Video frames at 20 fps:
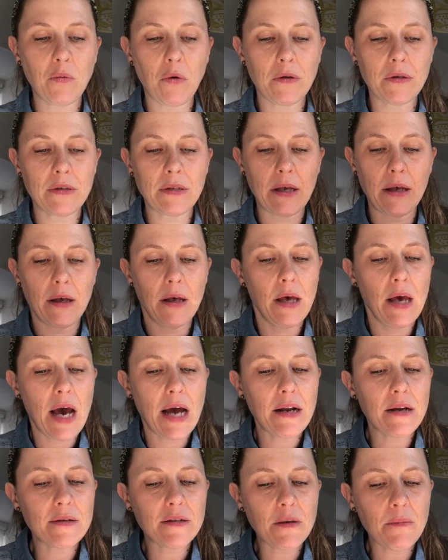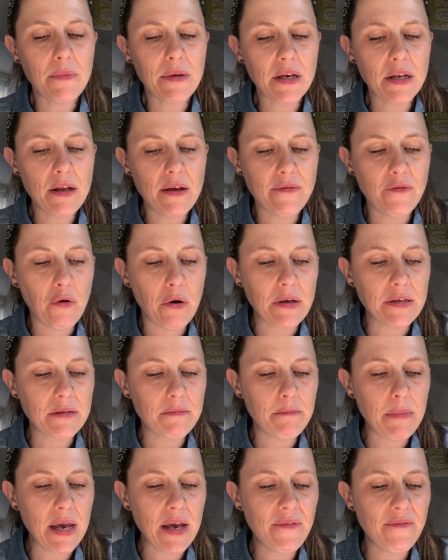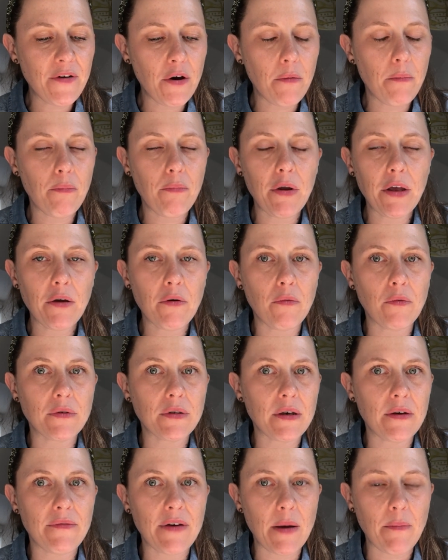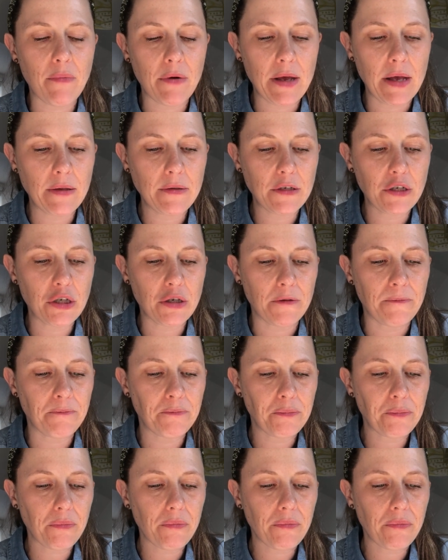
Watson, and at something in her voice, Meg felt prickles of apprehension.